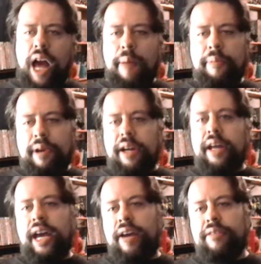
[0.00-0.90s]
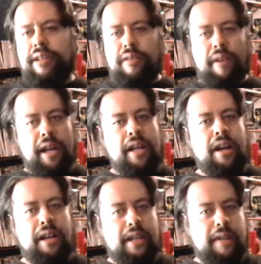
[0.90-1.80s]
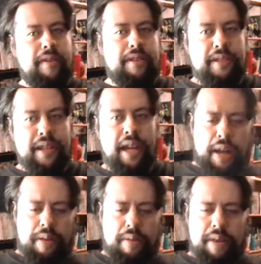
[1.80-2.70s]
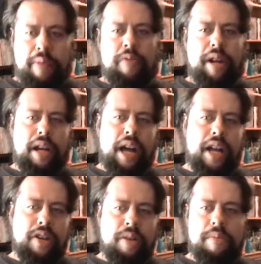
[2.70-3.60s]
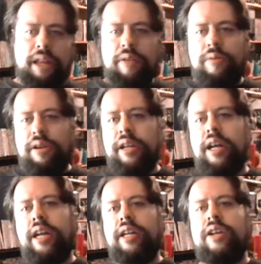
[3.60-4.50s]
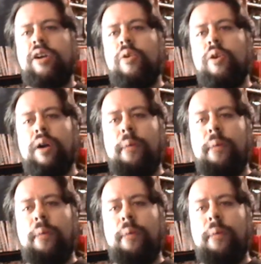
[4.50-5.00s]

I'm gonna have to grade it on a different scale than what I normally would a